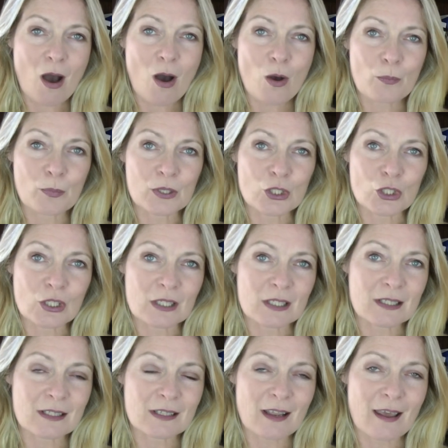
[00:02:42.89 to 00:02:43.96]

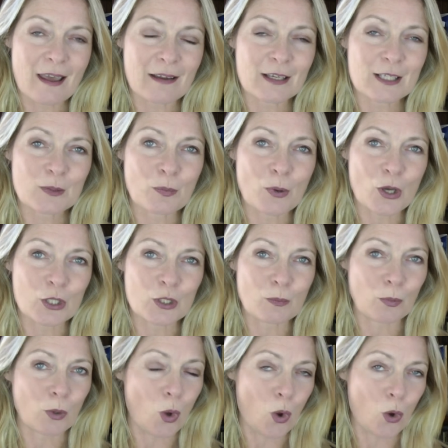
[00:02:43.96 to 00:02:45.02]
Harbage's expert
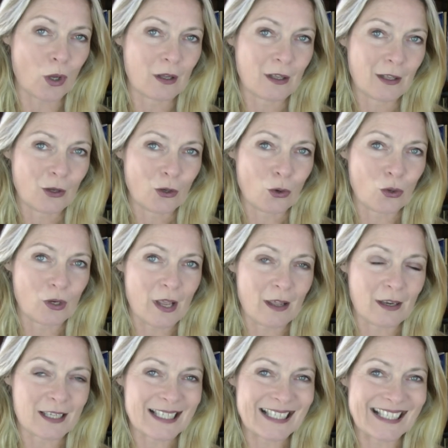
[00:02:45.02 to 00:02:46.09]
blog on
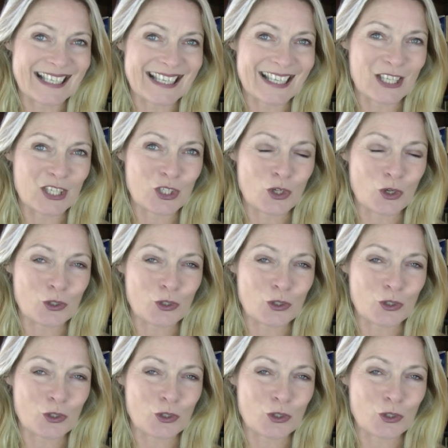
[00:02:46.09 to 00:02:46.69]
lse.co.uk.